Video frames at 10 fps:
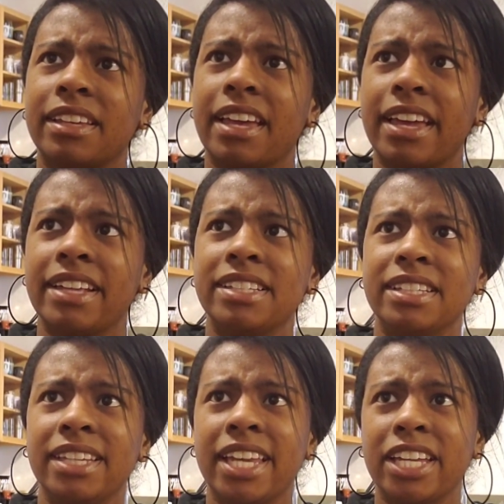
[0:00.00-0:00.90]
kids
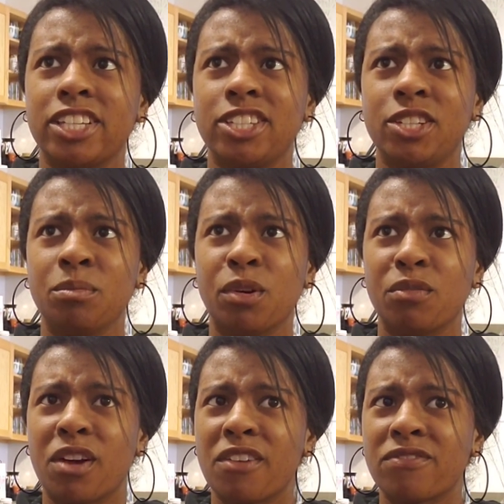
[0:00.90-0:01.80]
need to
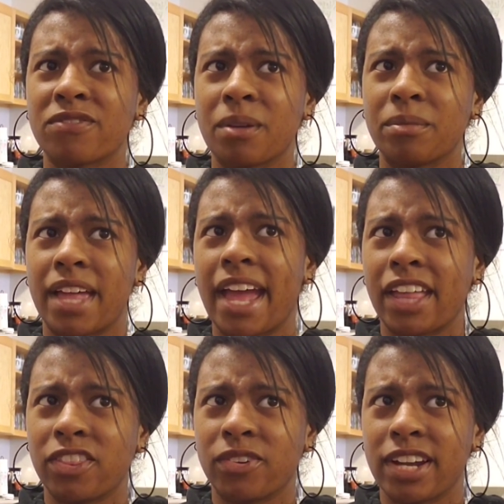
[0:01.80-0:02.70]
move on from the 8th